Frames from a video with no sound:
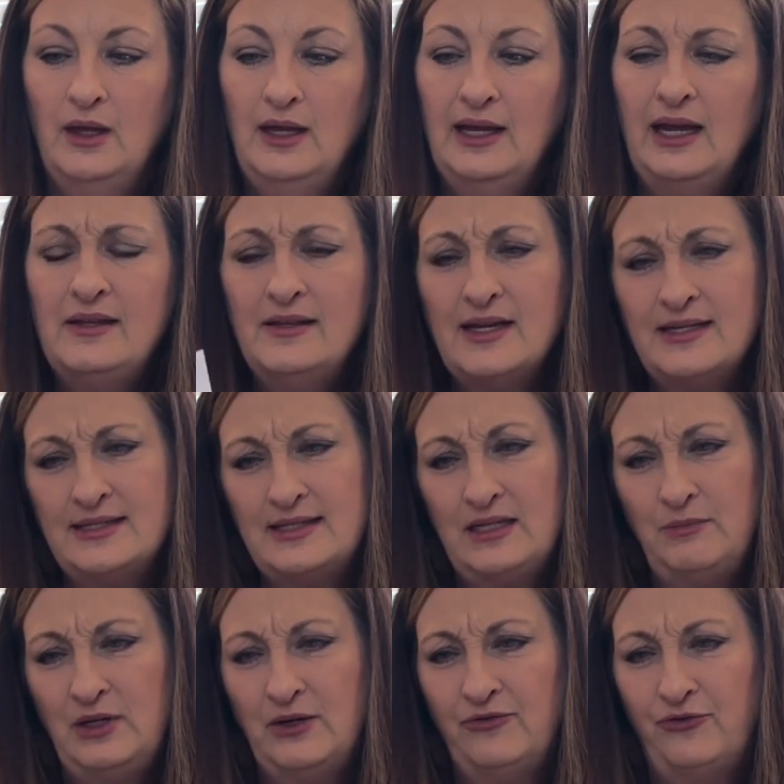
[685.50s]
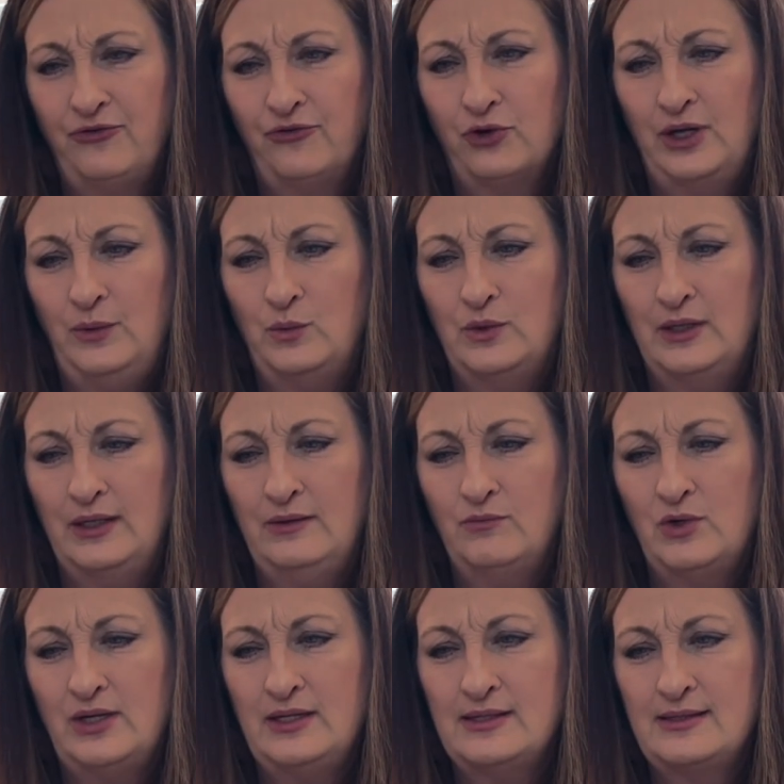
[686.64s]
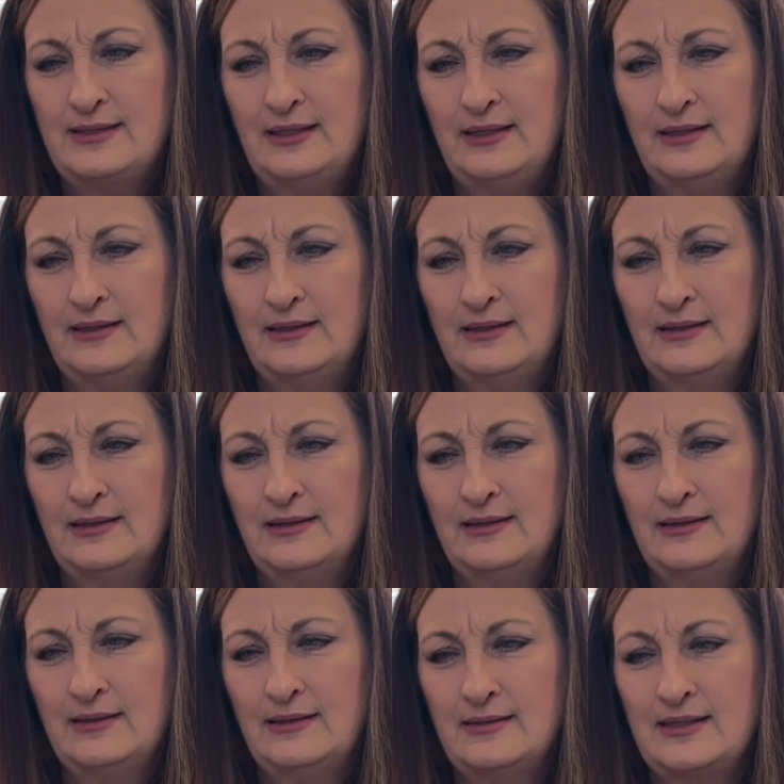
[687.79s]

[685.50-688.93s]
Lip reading: And then they sent me a free one. What is this?